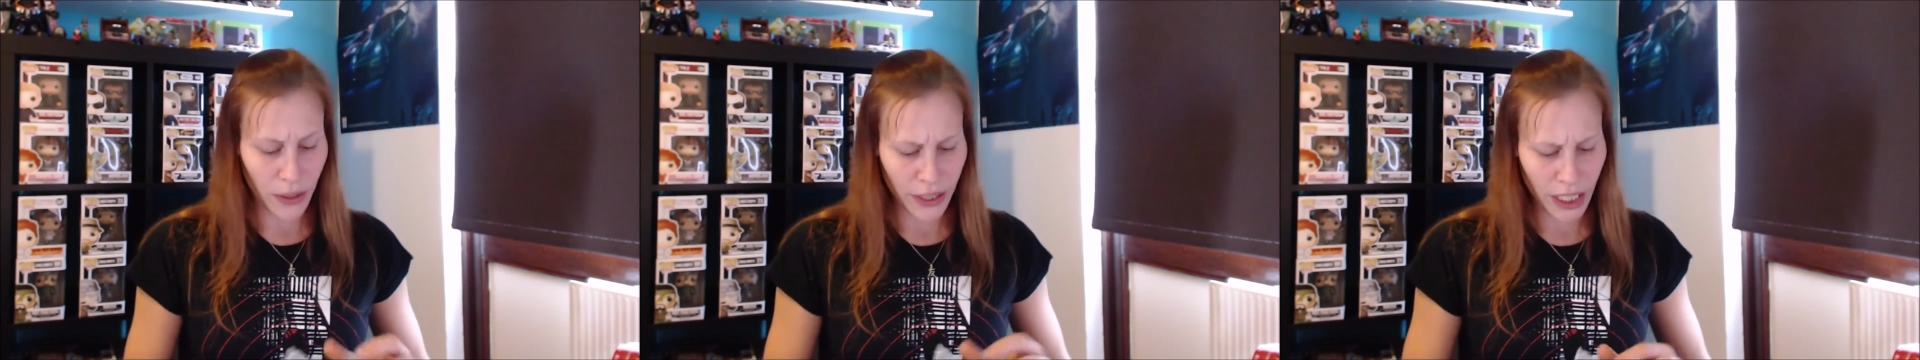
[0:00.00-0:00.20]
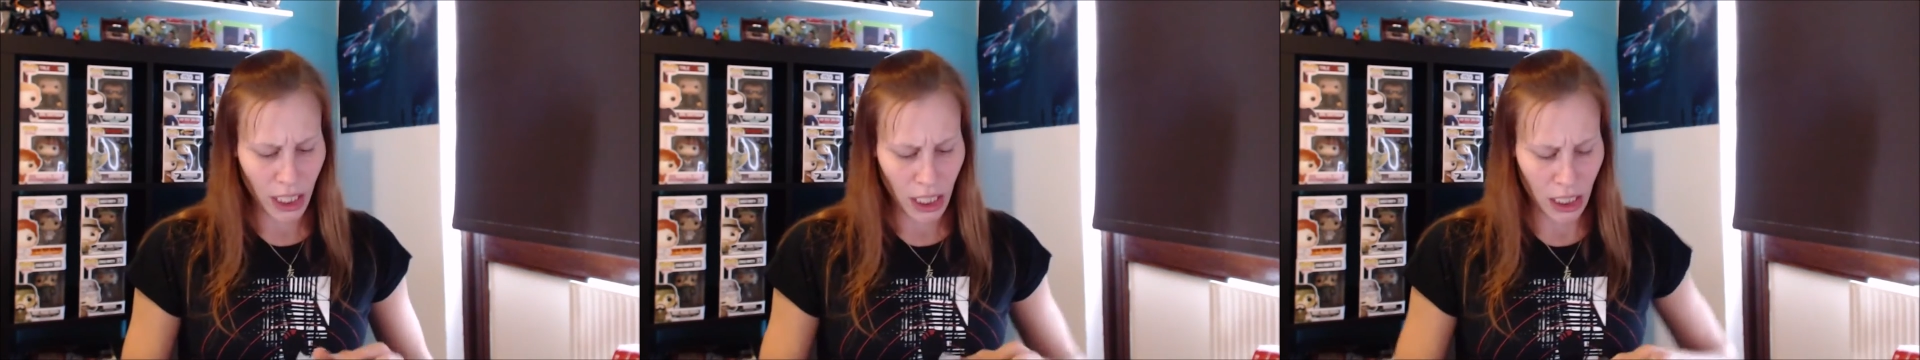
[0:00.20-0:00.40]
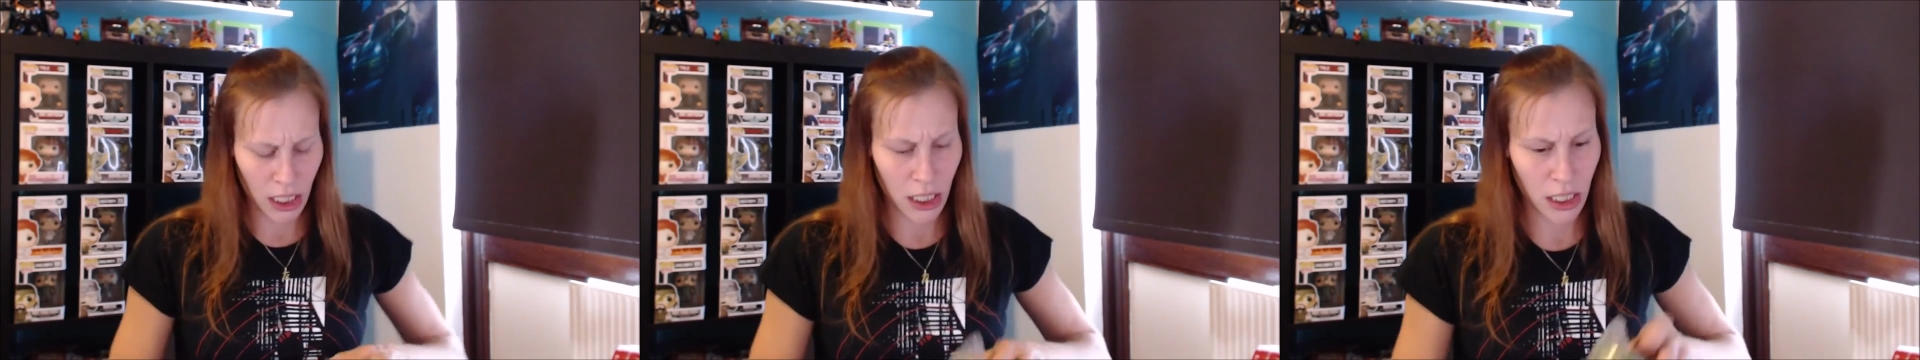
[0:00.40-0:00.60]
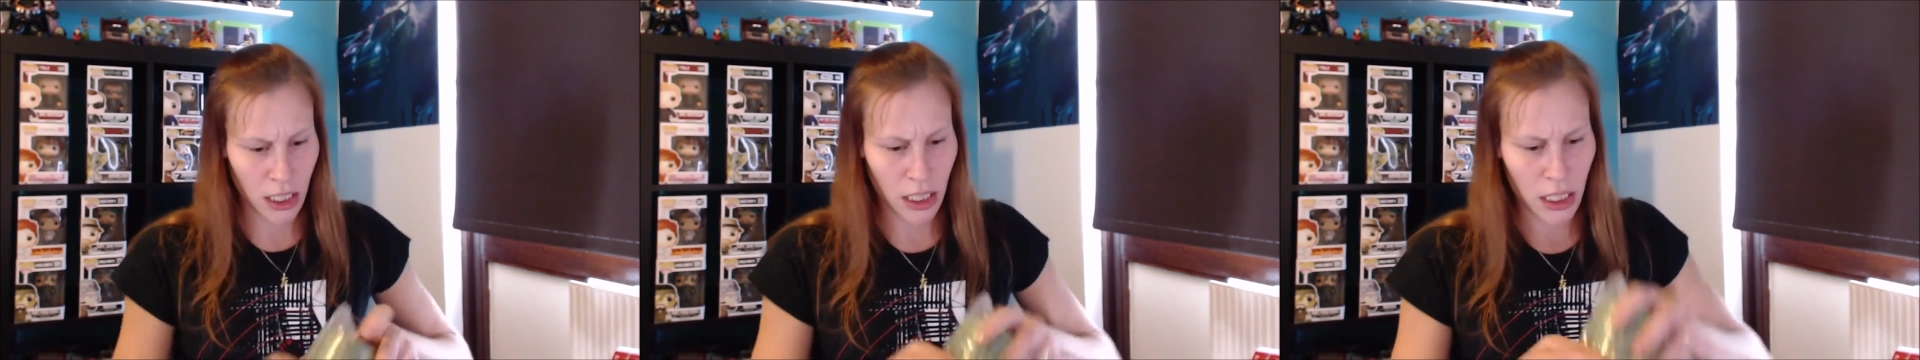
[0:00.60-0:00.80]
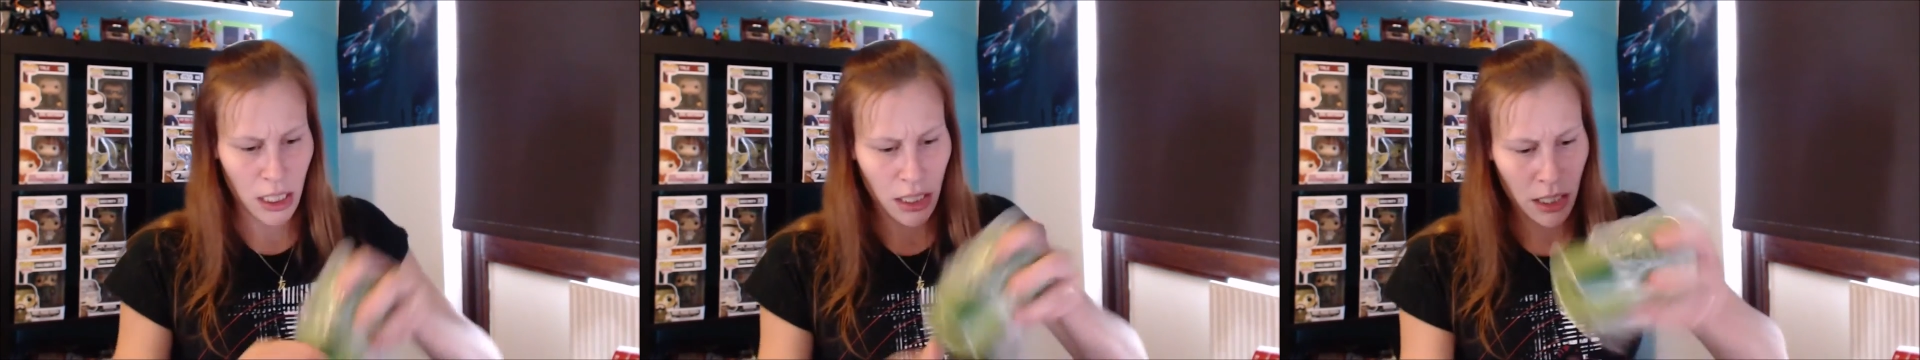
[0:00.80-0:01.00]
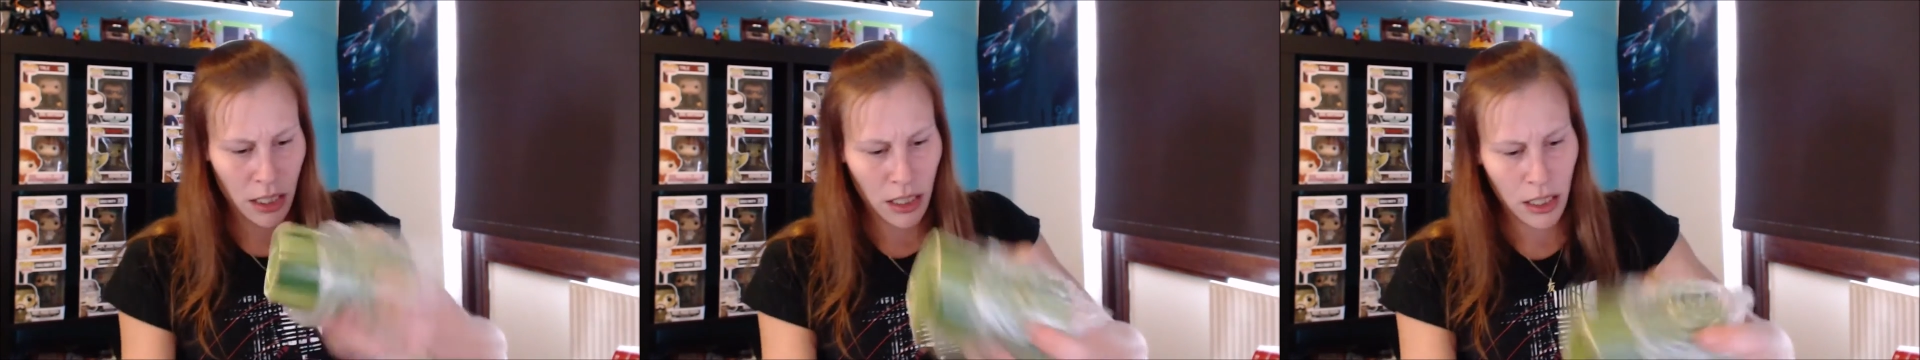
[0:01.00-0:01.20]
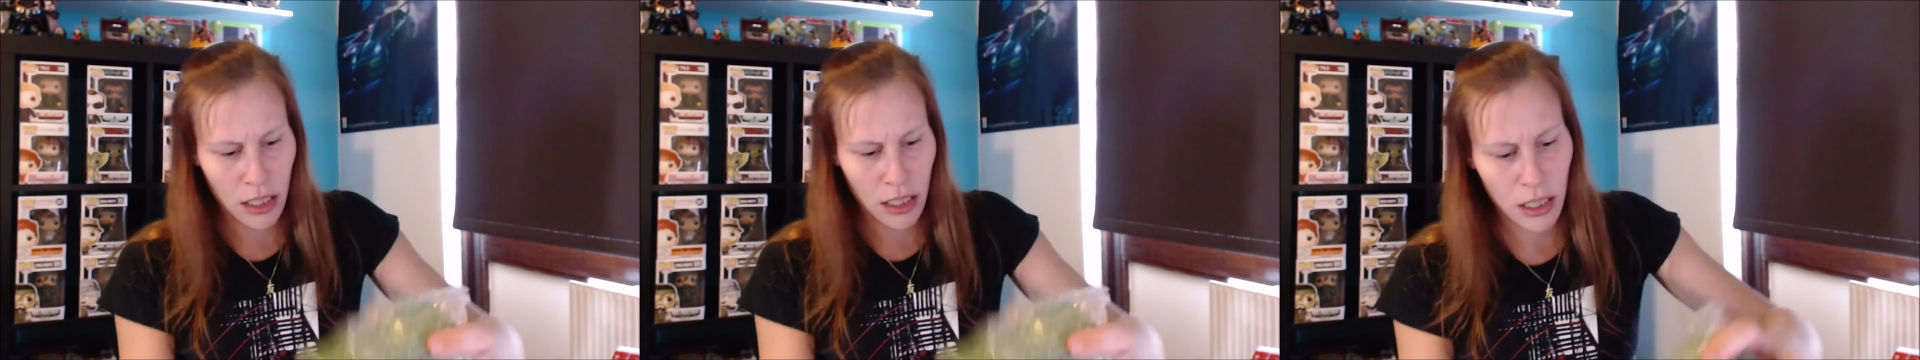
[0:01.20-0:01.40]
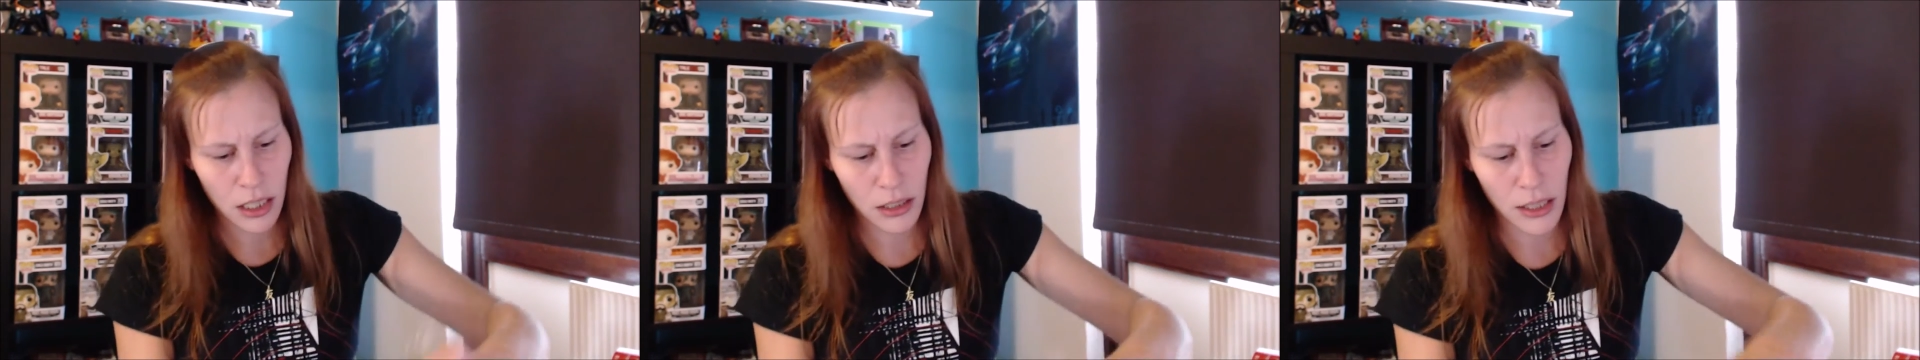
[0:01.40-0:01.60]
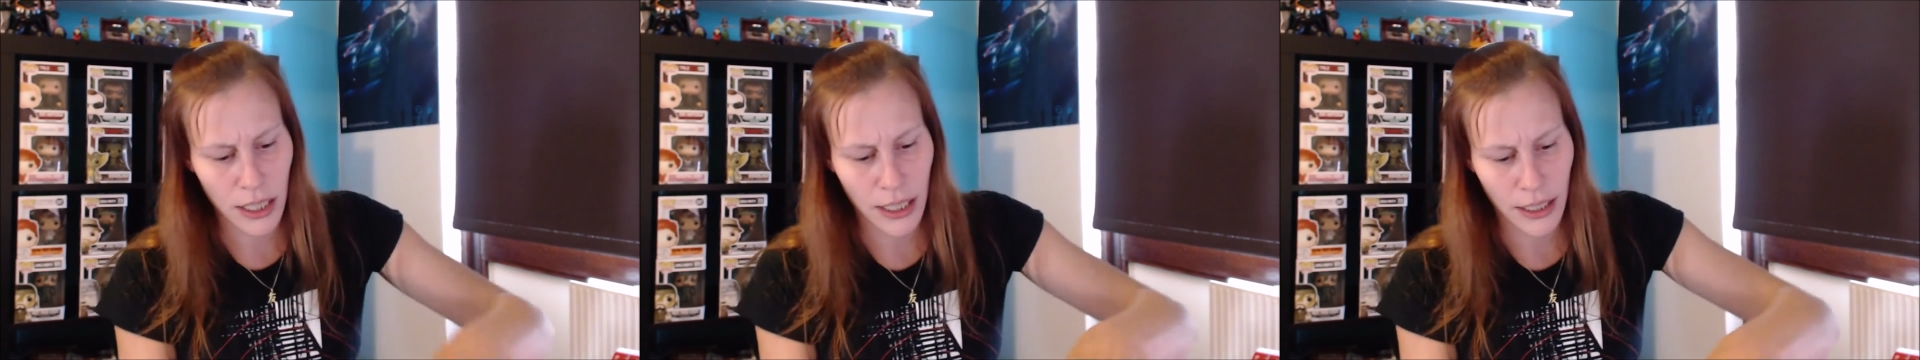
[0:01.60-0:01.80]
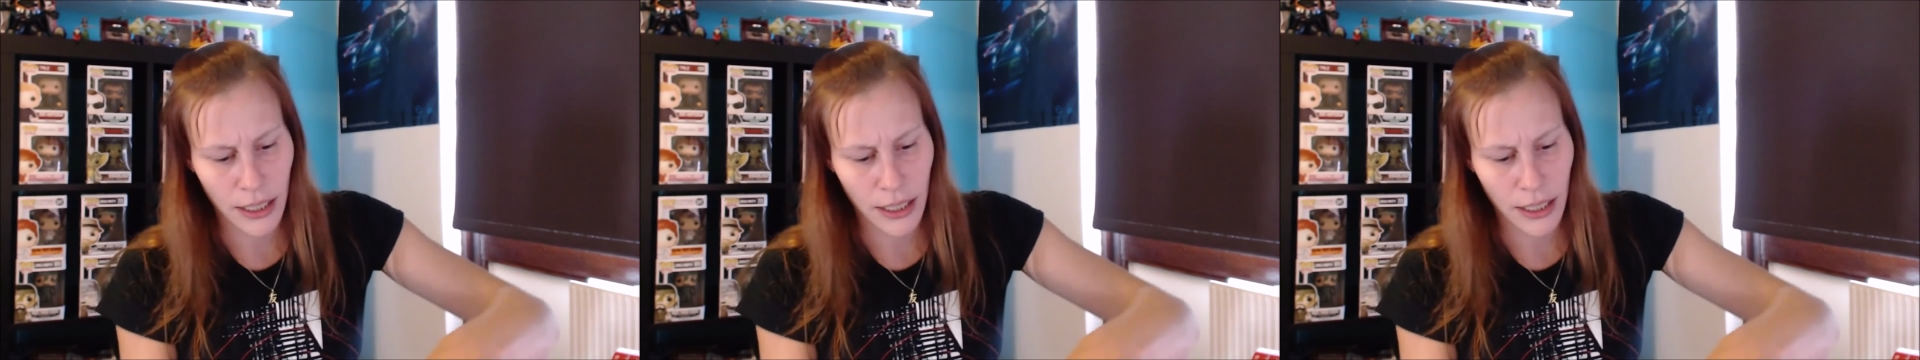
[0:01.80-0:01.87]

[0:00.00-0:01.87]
you? Okay.